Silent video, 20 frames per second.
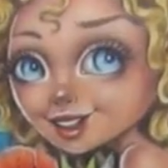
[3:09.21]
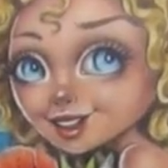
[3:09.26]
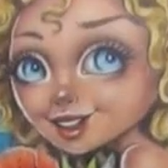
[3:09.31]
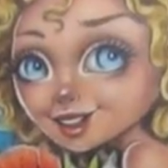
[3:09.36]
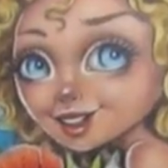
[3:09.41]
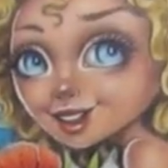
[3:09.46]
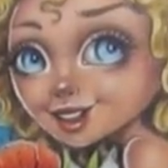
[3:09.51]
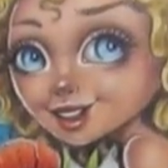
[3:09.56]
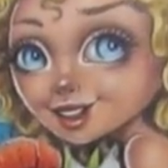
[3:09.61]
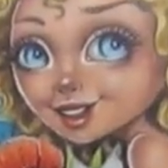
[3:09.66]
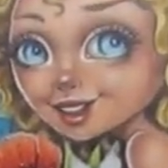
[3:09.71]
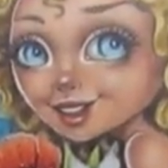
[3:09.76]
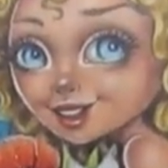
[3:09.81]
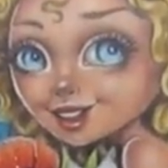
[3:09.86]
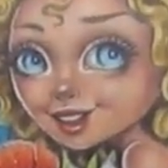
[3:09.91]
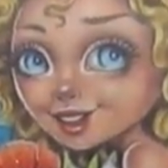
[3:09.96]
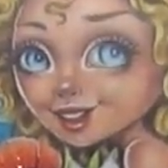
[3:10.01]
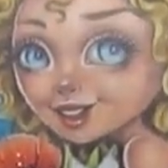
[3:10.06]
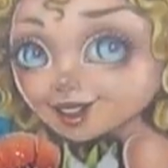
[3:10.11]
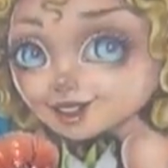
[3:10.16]
I also
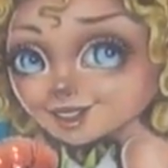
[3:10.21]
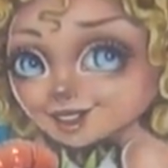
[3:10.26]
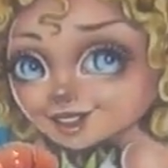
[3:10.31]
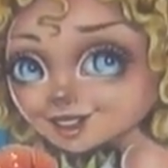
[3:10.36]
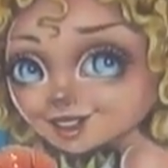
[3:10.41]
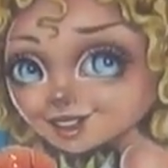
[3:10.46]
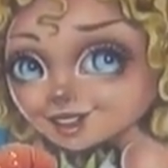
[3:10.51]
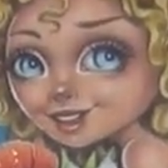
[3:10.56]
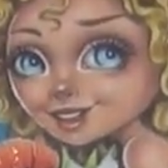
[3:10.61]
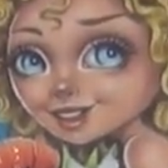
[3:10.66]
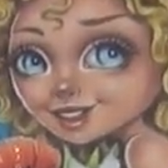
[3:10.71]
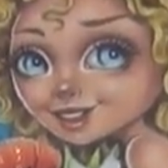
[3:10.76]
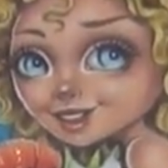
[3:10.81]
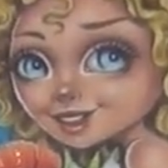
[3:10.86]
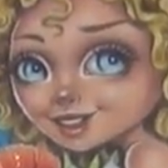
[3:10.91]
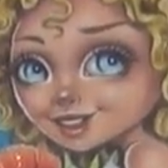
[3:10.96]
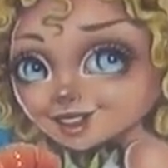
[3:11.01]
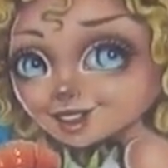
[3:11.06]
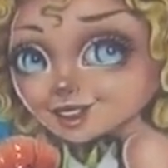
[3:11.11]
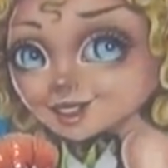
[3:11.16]
managed to finish
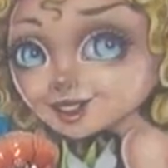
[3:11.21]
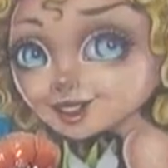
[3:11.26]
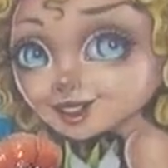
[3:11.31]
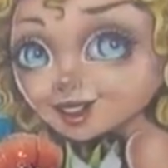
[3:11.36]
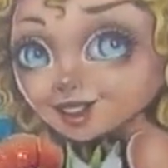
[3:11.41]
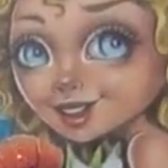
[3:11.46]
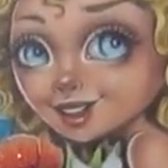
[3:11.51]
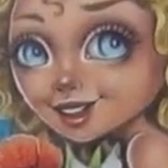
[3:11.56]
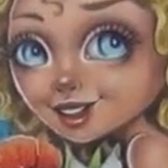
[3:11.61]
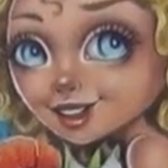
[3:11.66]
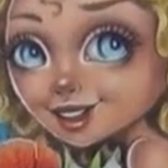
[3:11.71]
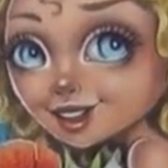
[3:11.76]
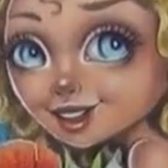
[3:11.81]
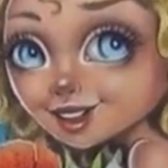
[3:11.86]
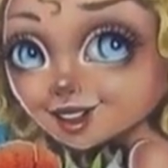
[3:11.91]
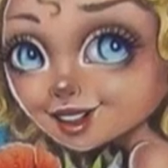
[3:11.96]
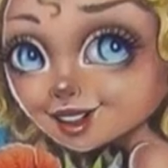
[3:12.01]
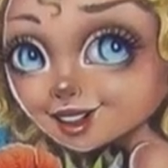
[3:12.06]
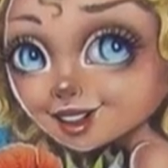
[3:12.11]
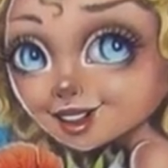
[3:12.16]
this fairy here.
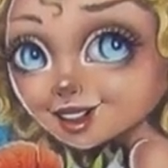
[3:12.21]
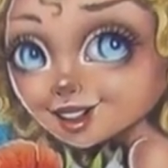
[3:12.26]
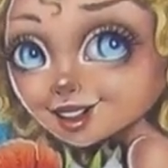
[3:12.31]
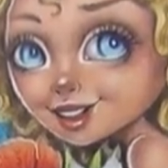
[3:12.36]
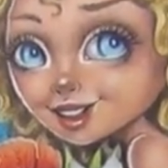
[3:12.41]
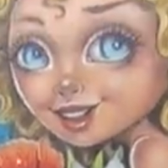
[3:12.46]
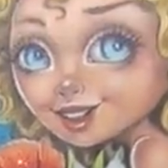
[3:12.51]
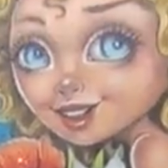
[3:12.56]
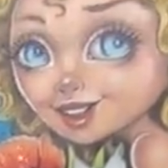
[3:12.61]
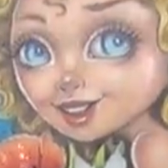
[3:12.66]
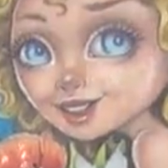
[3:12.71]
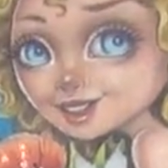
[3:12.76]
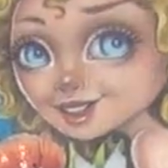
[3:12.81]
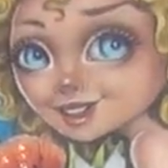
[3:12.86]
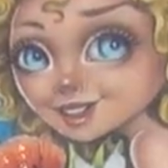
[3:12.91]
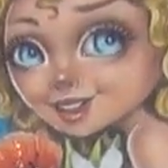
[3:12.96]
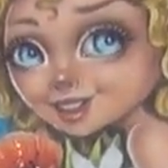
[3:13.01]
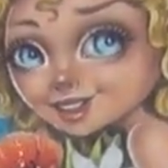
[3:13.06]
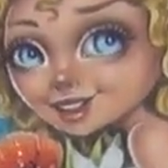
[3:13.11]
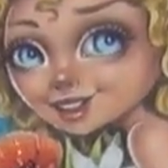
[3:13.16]
And this
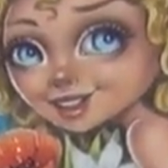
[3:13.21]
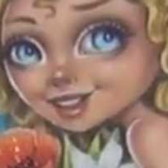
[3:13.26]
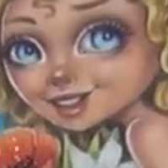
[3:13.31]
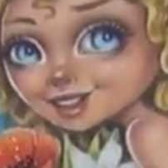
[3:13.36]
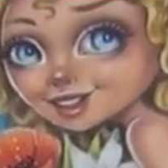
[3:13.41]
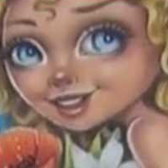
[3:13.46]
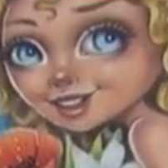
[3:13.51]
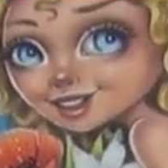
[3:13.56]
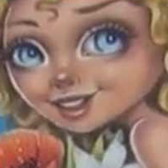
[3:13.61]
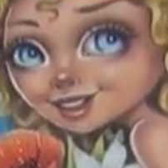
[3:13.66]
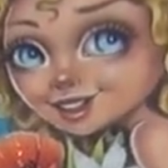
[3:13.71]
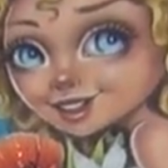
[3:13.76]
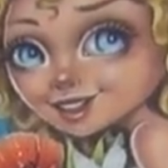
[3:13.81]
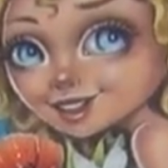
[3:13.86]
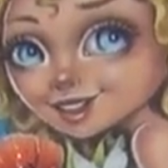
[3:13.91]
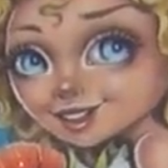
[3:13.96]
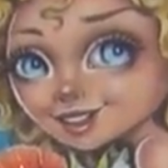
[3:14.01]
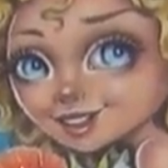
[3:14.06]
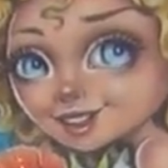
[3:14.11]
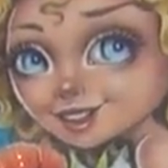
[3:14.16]
is my
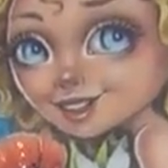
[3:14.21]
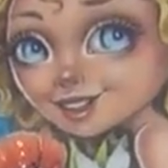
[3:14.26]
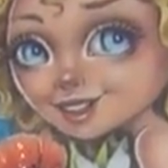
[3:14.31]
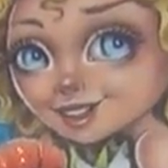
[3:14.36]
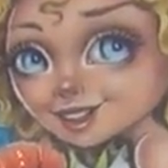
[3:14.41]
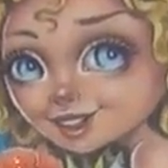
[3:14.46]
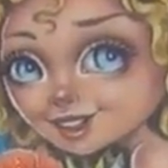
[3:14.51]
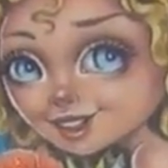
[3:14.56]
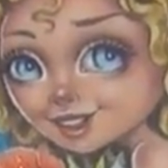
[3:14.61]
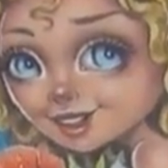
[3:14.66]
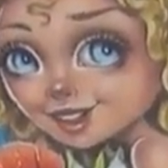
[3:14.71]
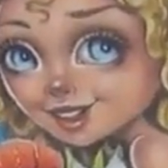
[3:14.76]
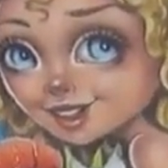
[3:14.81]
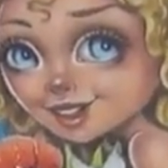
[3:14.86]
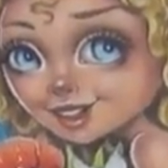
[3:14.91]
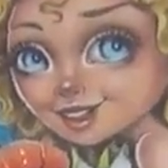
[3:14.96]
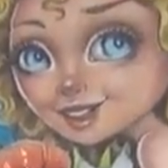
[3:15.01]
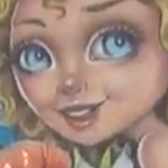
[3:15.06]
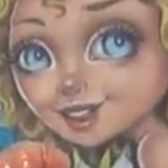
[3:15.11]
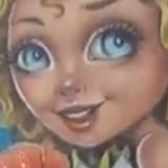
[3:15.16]
absolute favorite book of
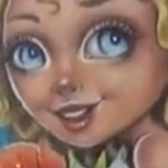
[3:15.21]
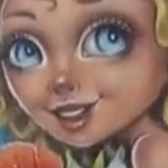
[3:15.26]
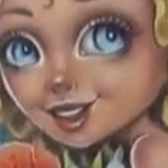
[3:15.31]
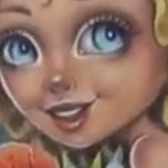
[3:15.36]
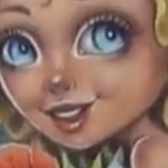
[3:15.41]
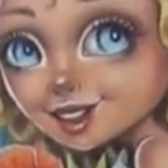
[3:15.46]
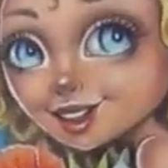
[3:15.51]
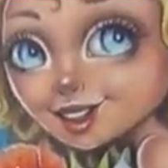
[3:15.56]
Christine